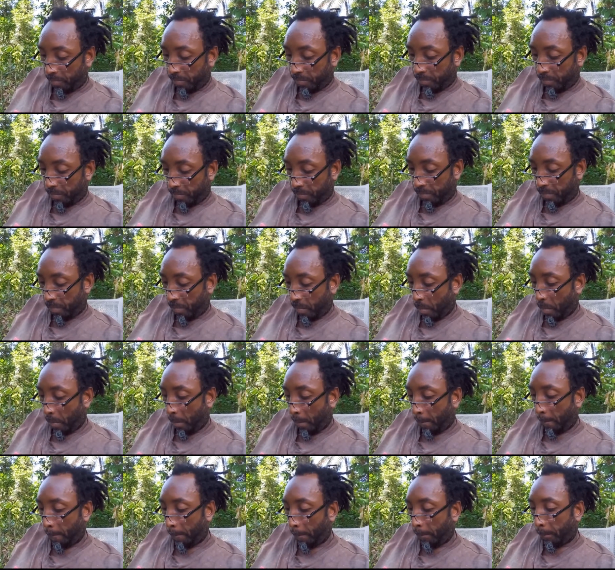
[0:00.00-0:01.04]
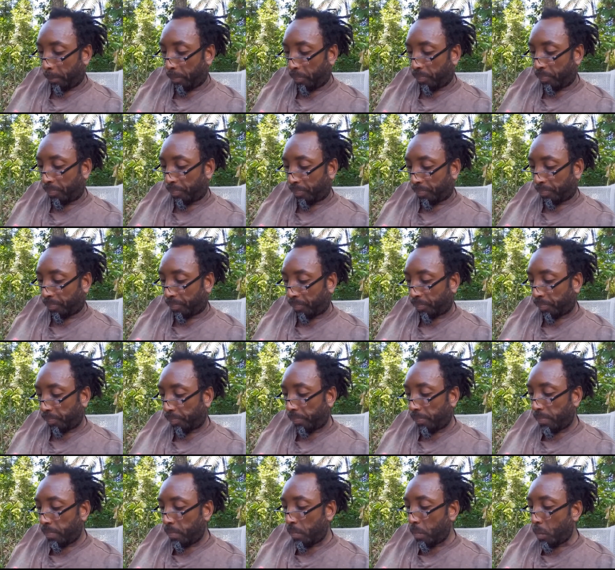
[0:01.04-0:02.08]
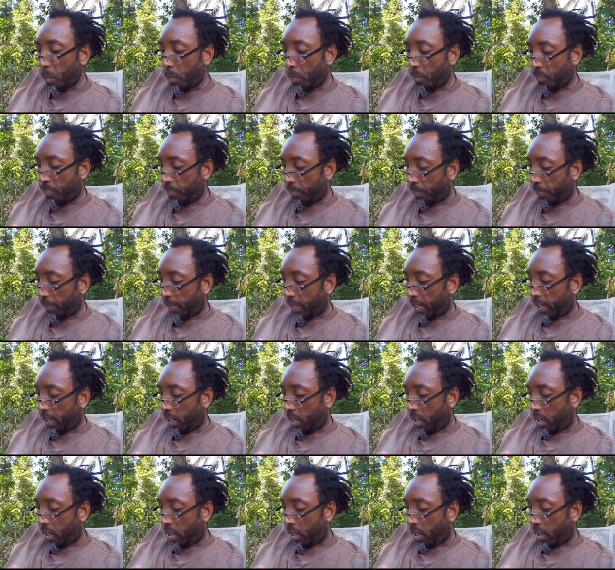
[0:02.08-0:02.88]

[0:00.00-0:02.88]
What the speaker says: (silence)